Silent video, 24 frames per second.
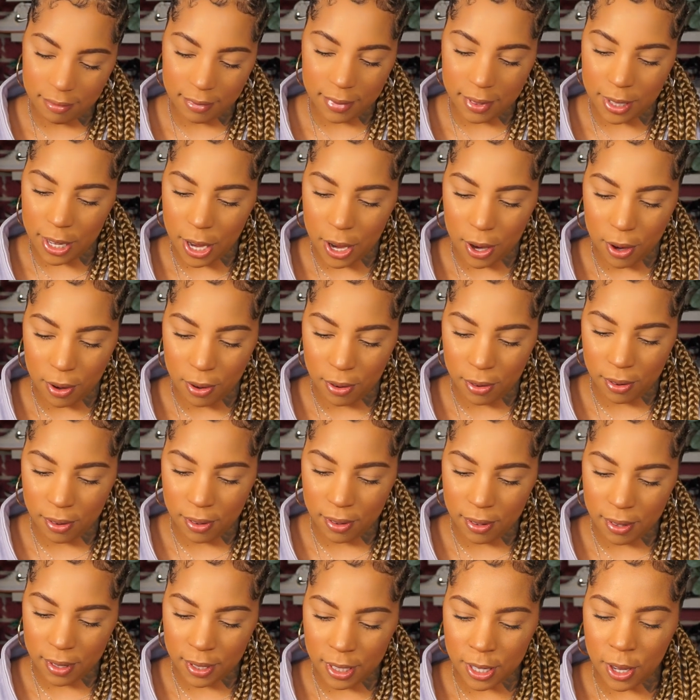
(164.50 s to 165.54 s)
no.
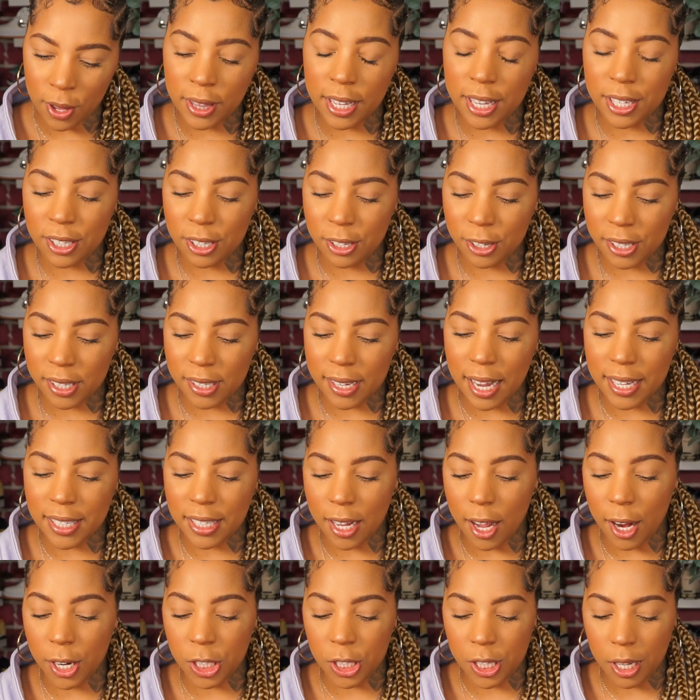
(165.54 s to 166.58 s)
So these are size
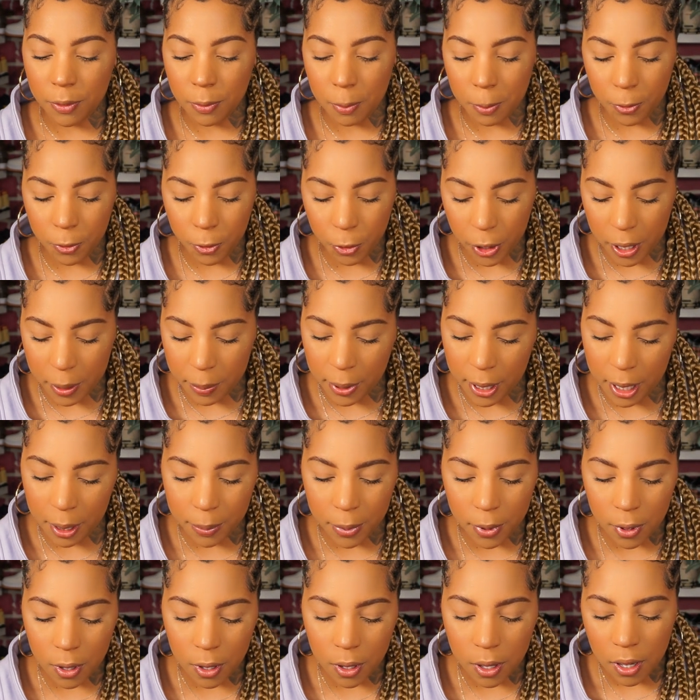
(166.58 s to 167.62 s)
large. They're from Free
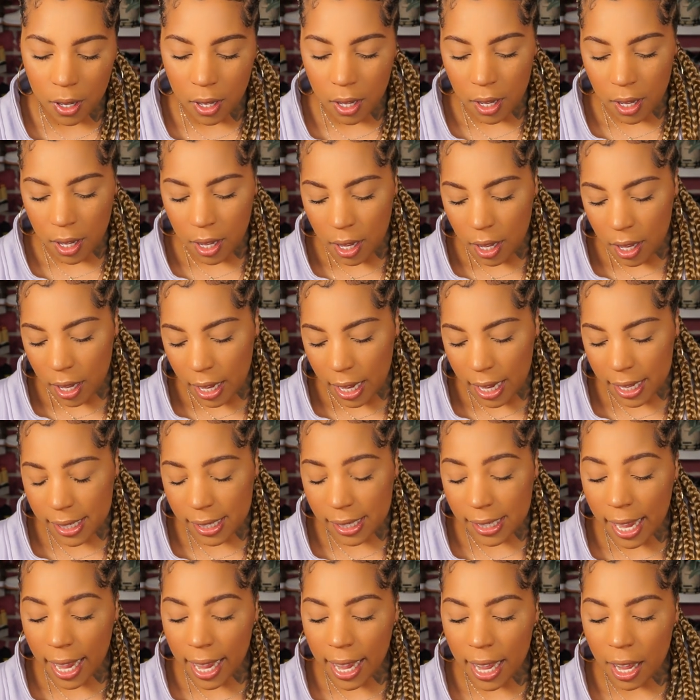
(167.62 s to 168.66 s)
People. It's
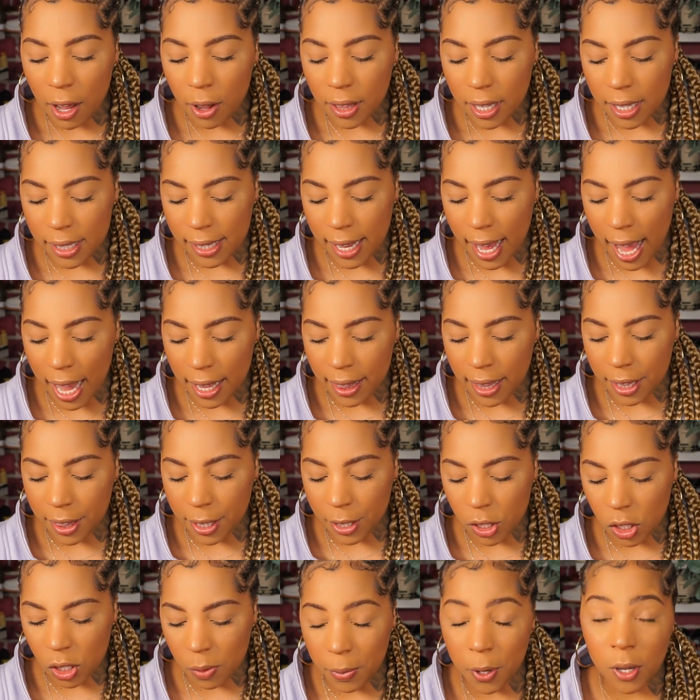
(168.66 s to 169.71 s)
saying on the tag that
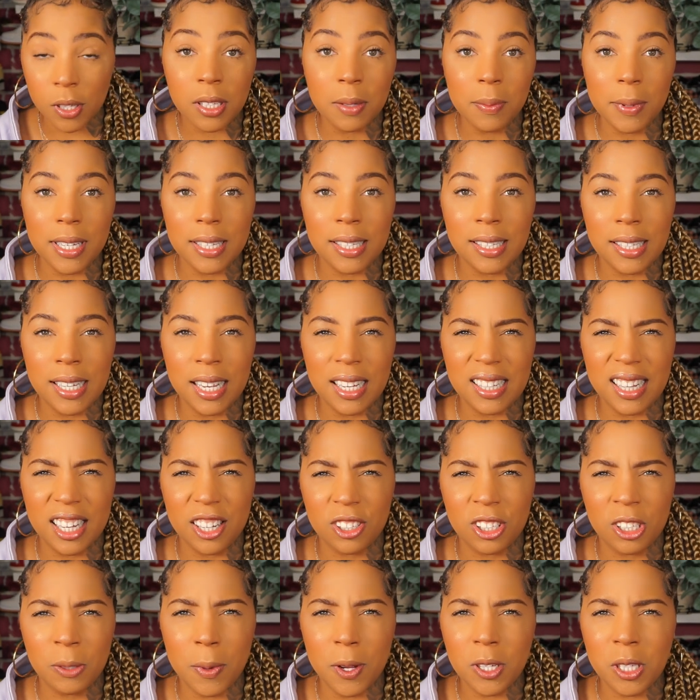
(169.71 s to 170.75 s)
they're supposed to be a six.
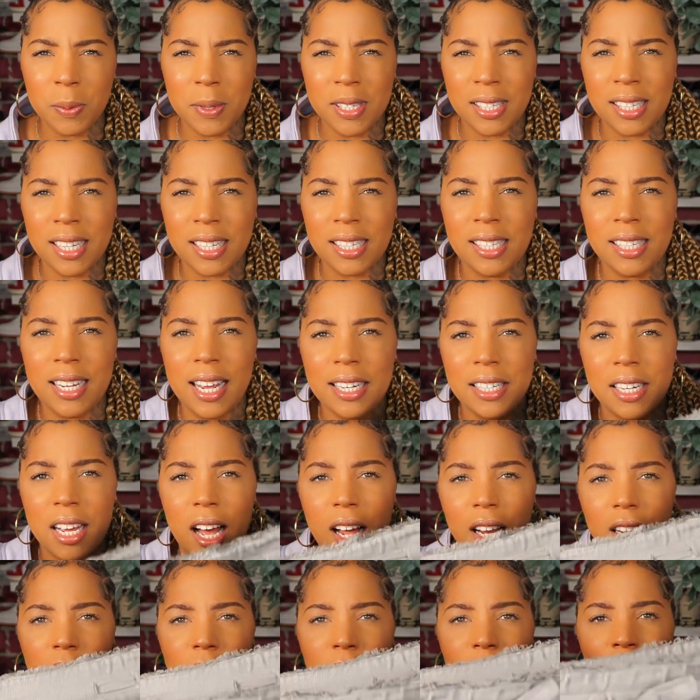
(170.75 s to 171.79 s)
They're supposed to be sixty-eight
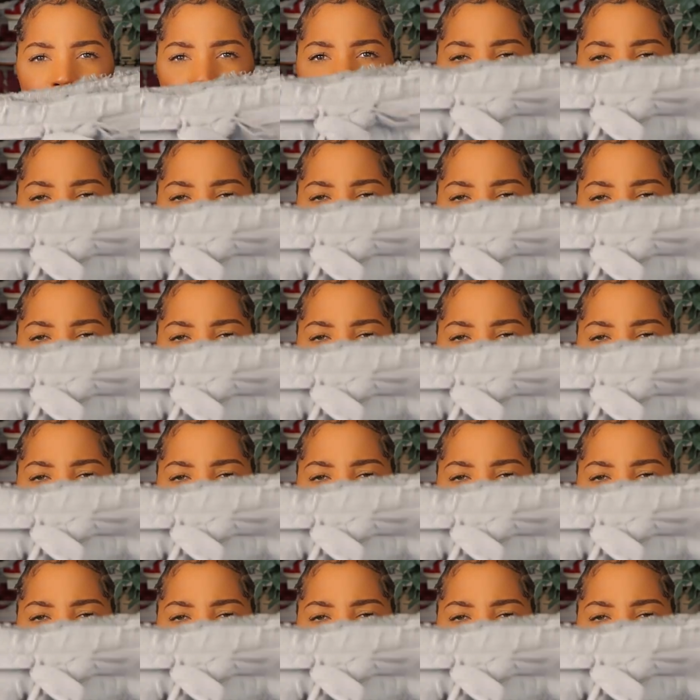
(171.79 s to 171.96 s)
dollars,